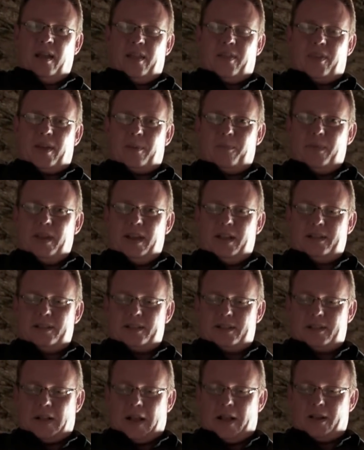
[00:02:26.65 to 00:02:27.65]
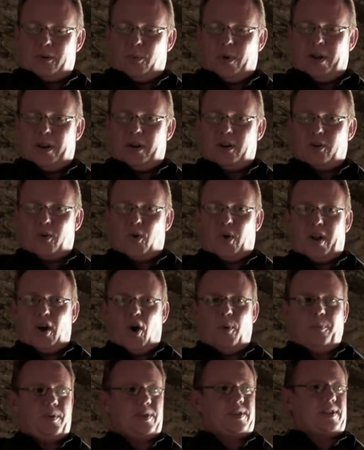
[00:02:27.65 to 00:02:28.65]
That means that when they're going
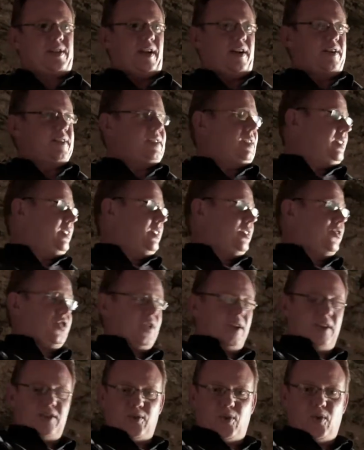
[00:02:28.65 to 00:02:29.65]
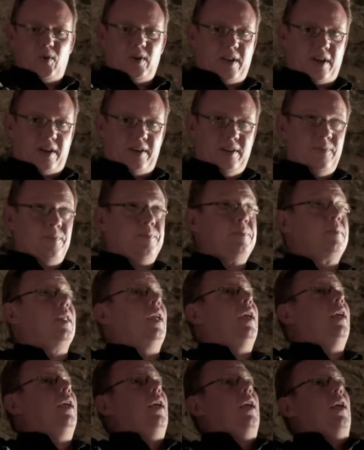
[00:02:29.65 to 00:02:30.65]
up the stairs, they're trying to hold on
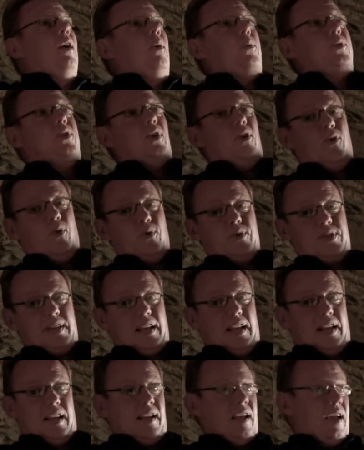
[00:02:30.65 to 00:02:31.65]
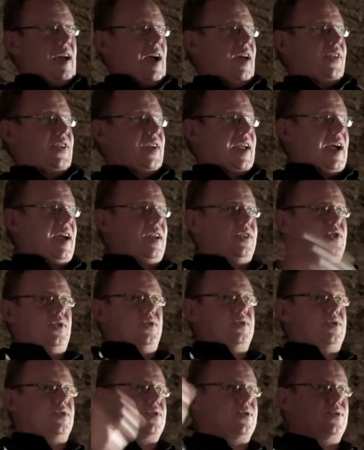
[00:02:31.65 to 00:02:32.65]
with a low ceiling and they can't
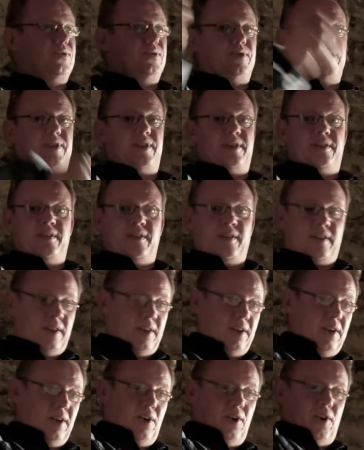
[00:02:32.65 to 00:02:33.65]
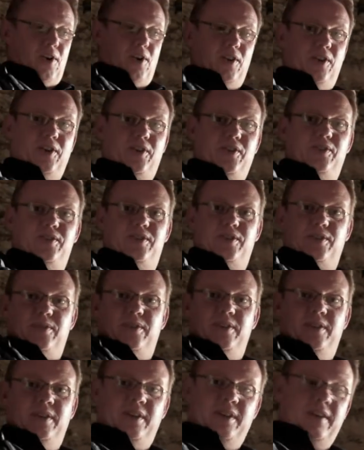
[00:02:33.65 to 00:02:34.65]
use their swords. All they can
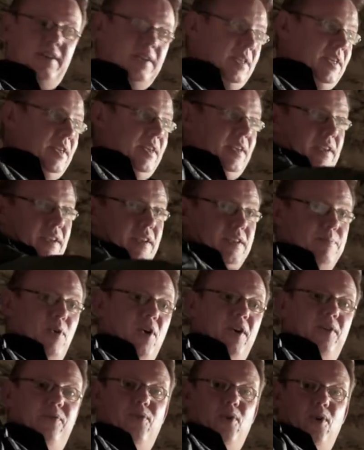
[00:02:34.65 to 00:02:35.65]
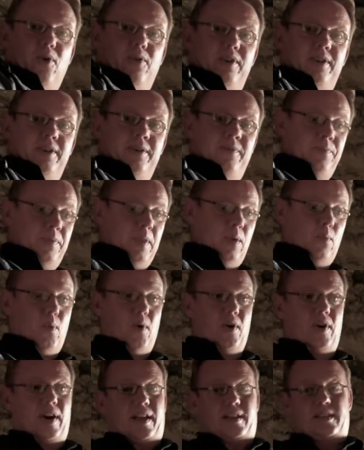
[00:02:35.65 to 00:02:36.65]
do is point forward,
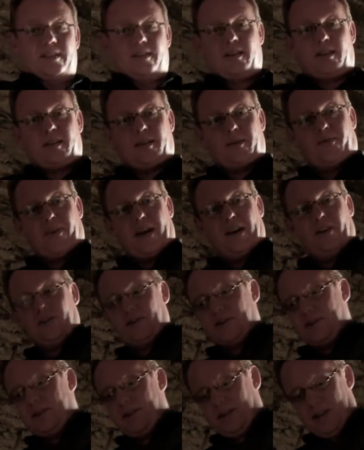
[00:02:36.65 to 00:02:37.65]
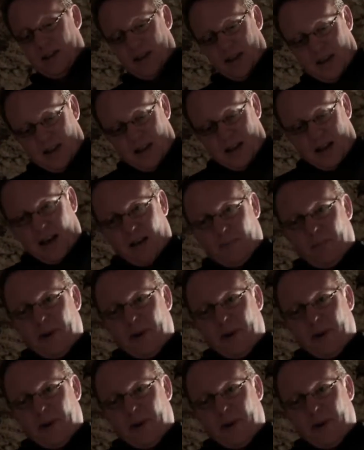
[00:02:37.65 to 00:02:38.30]
whereas the defenders have